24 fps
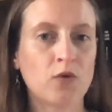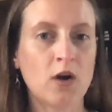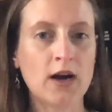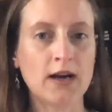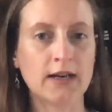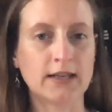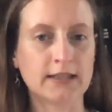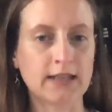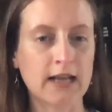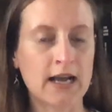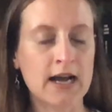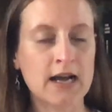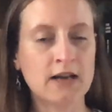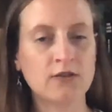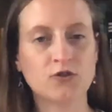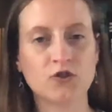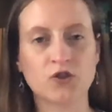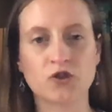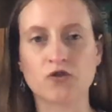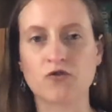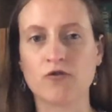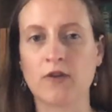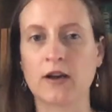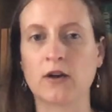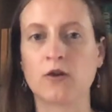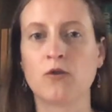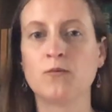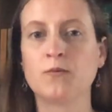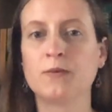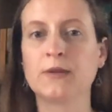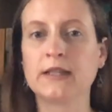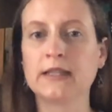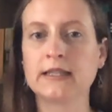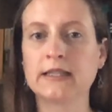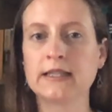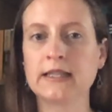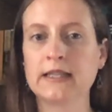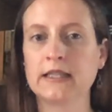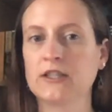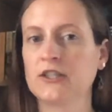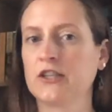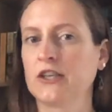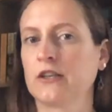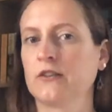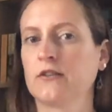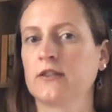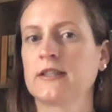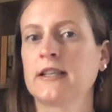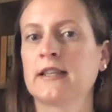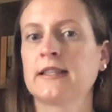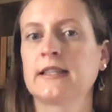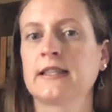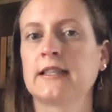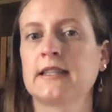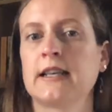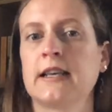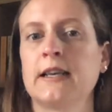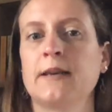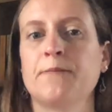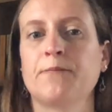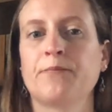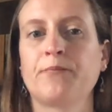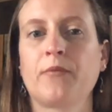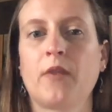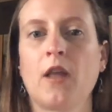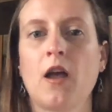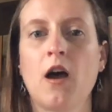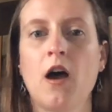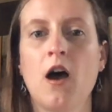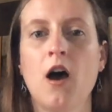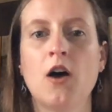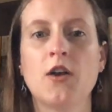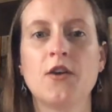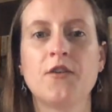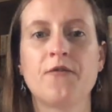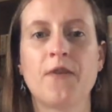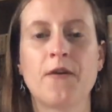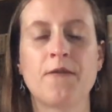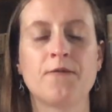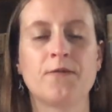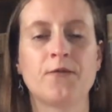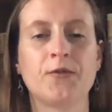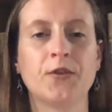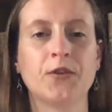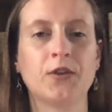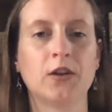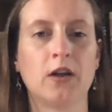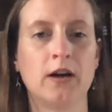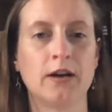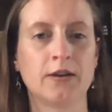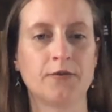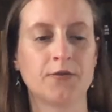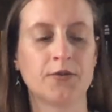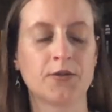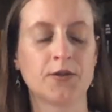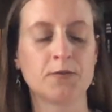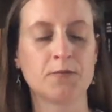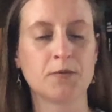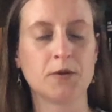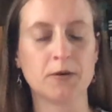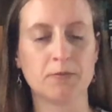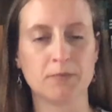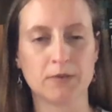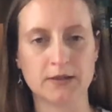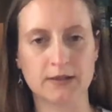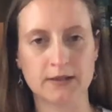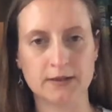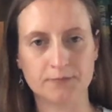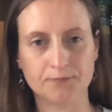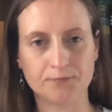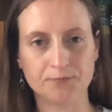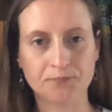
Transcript: Right, I'll just crack on with the stitching because, as I say, uneventful life at the moment.